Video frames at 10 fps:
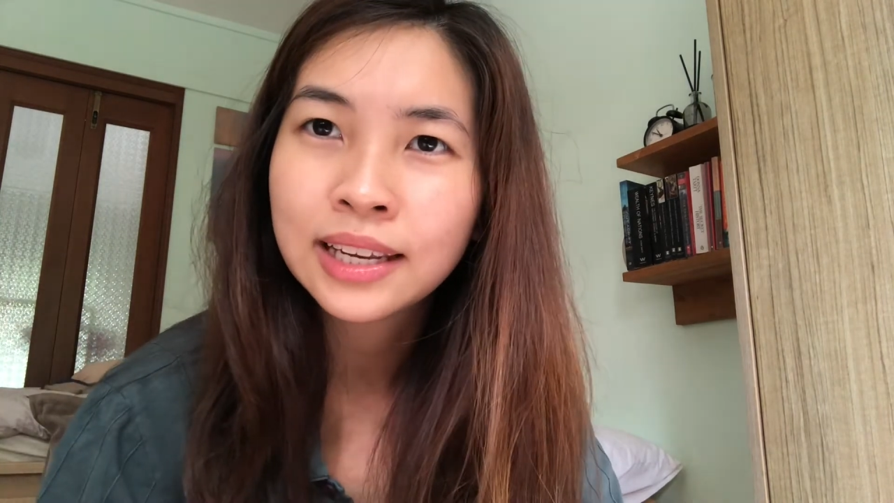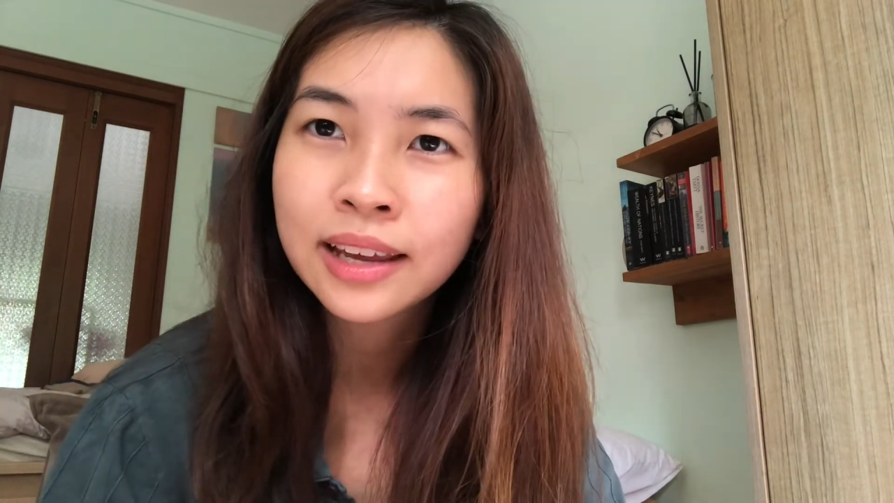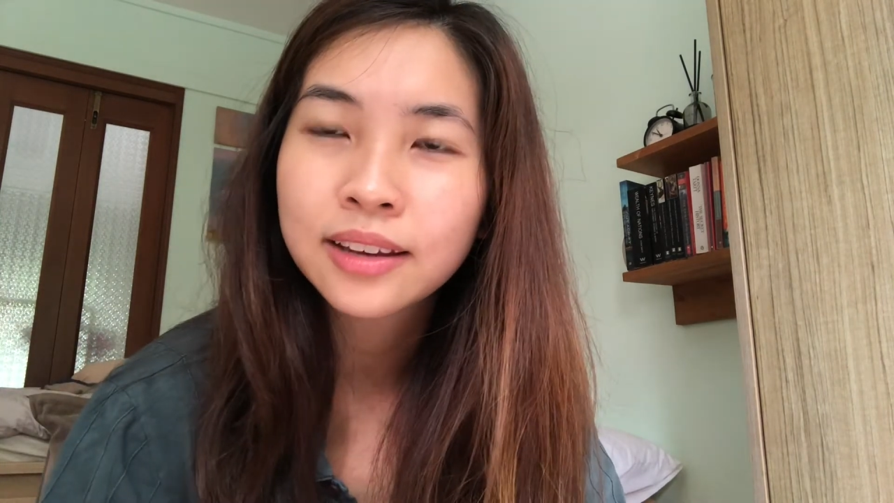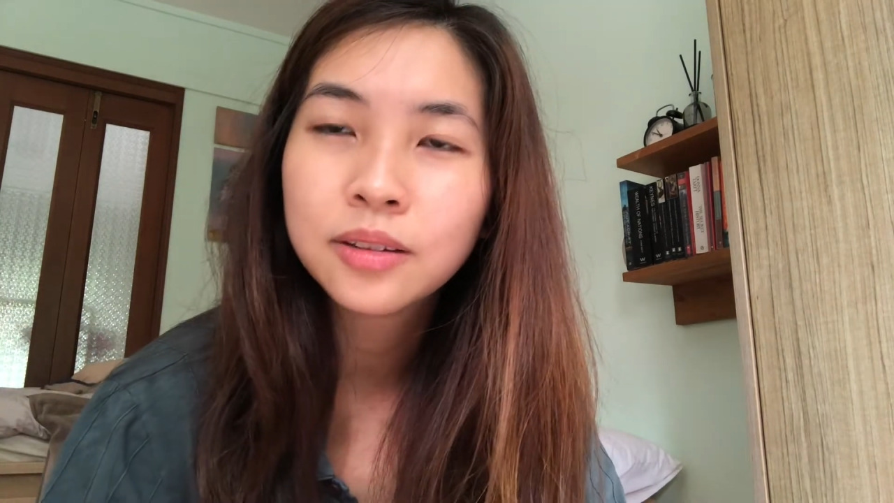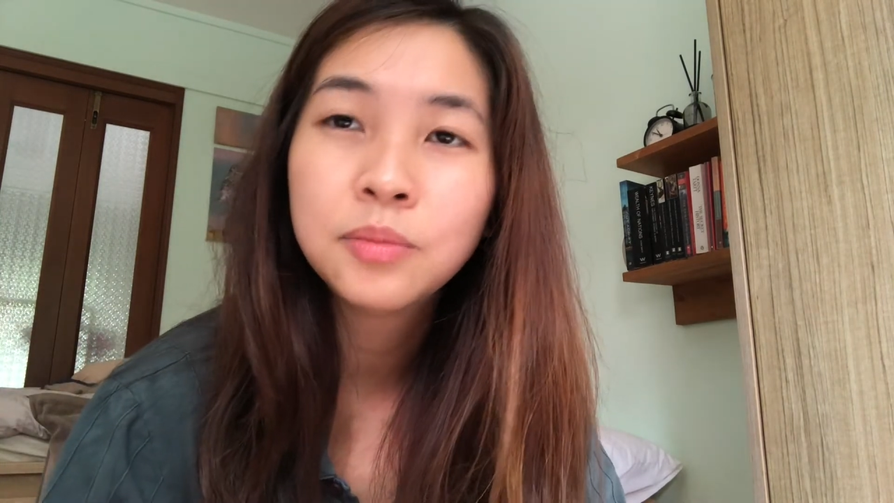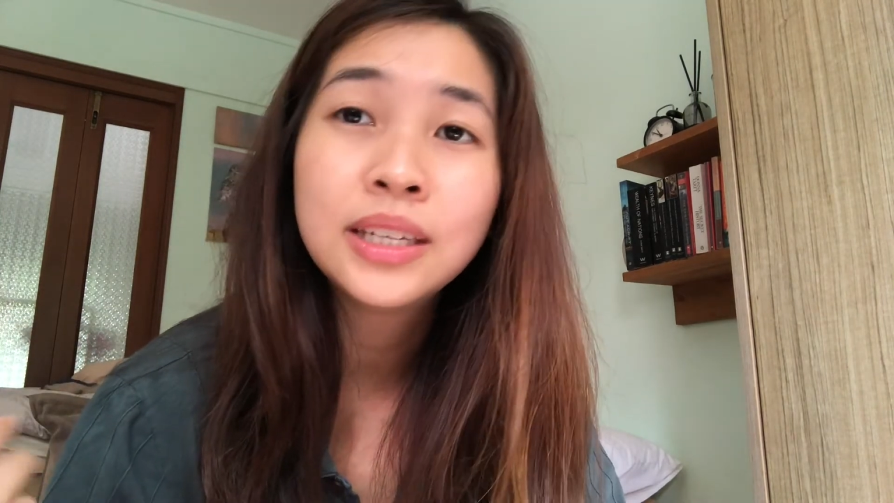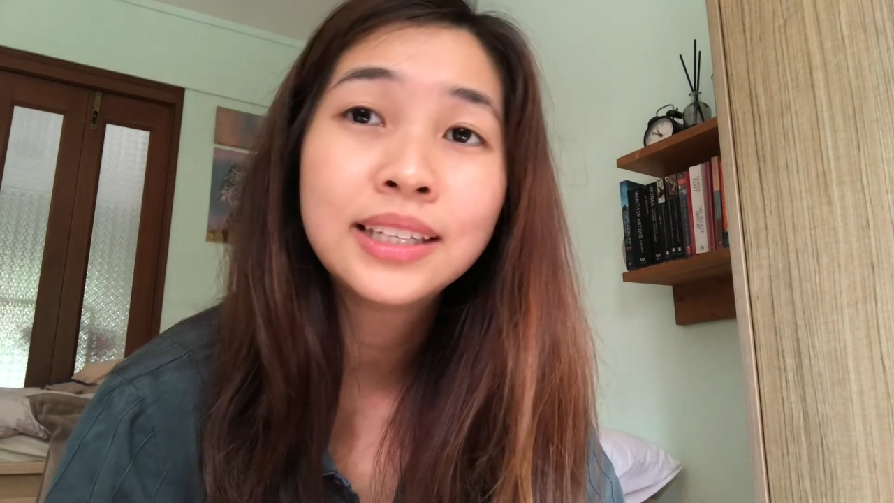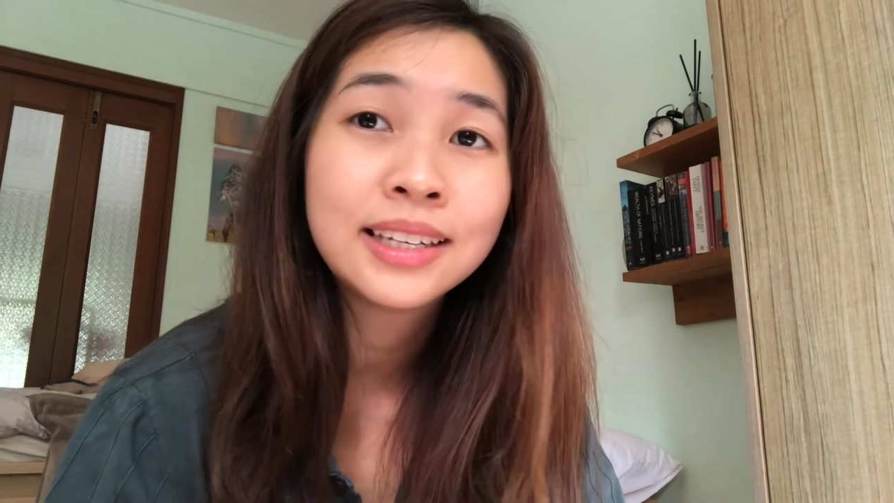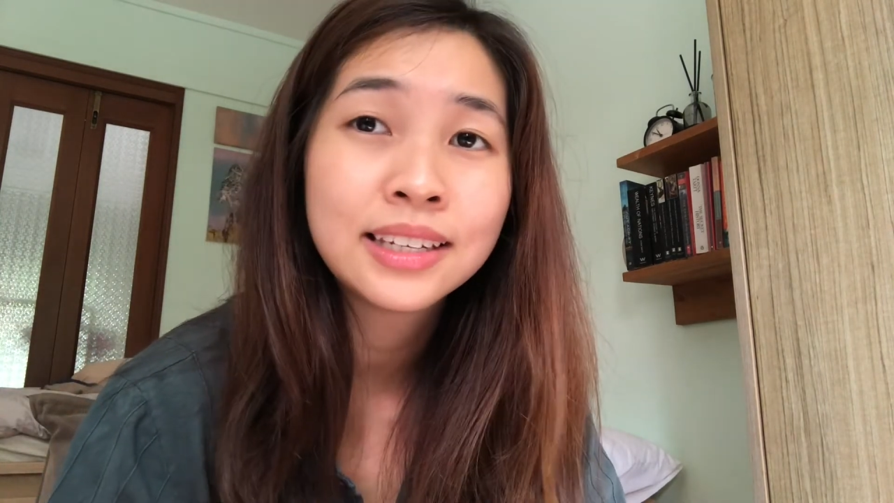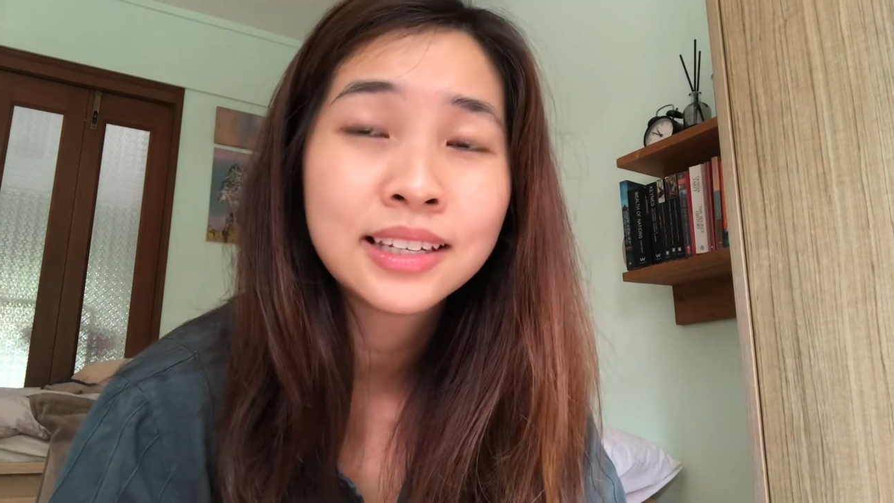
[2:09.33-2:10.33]
like
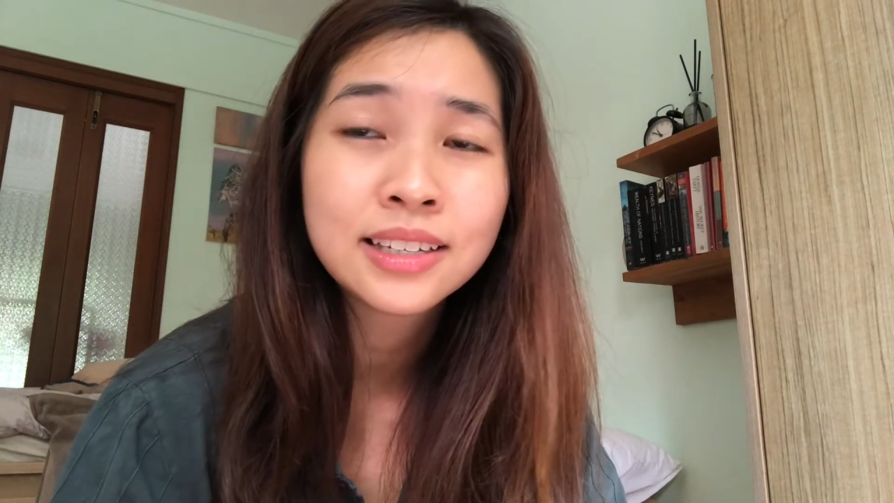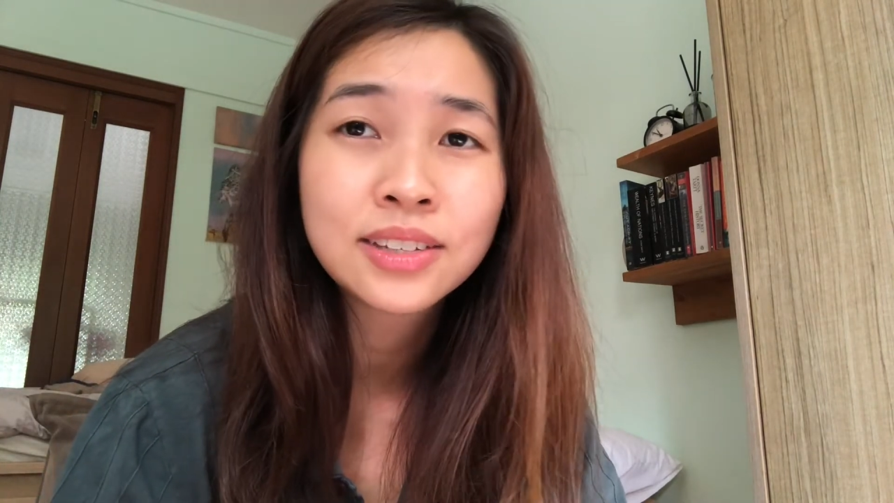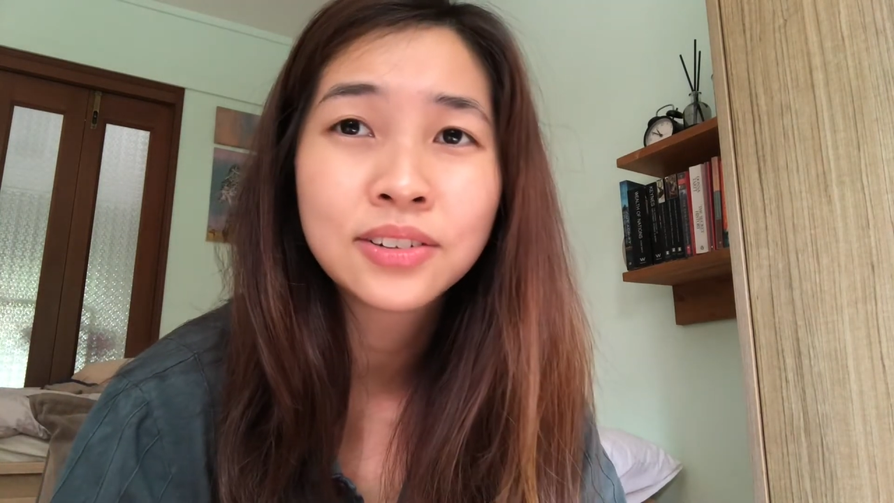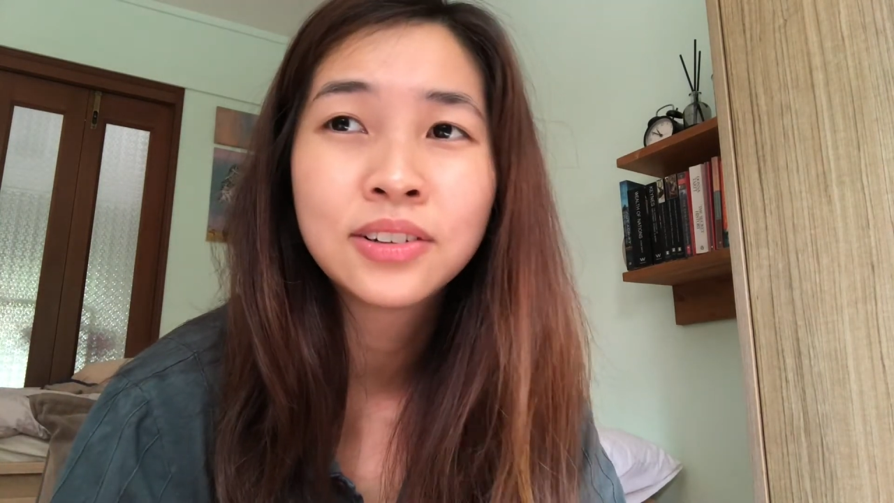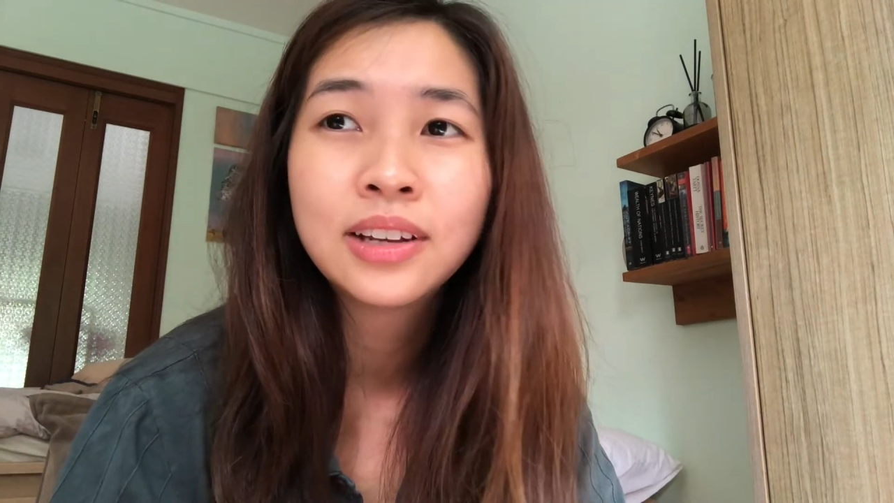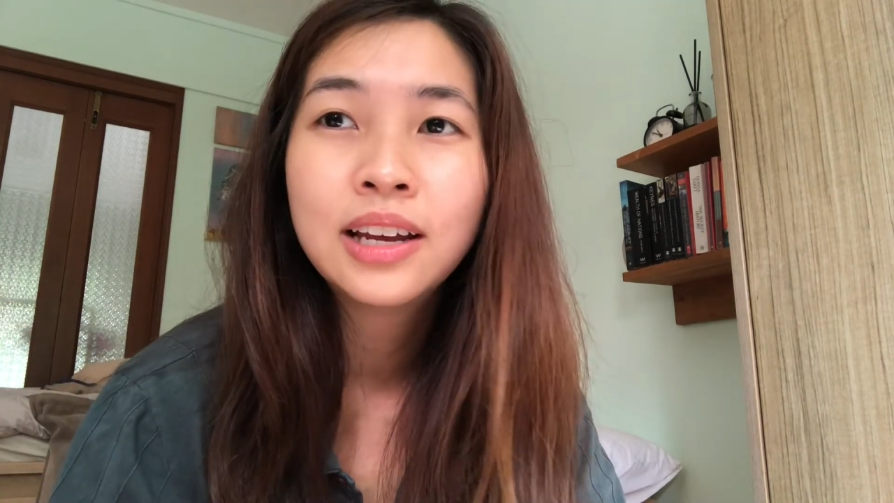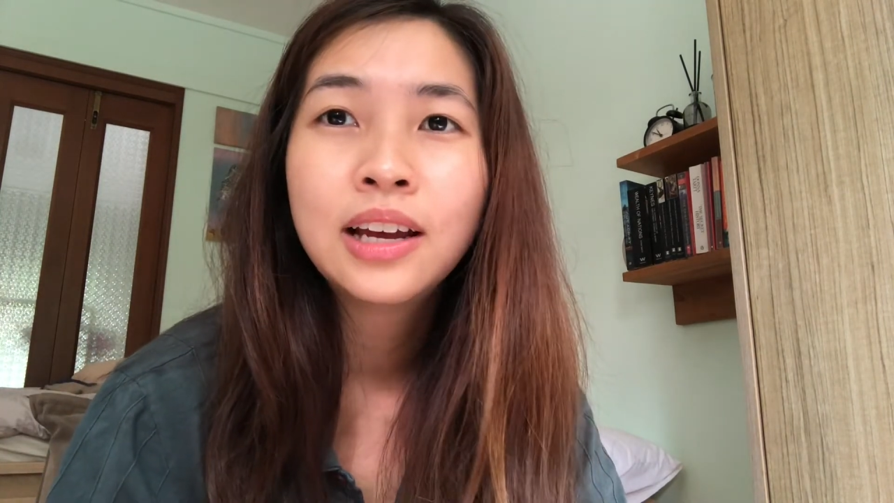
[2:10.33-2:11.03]
meetings or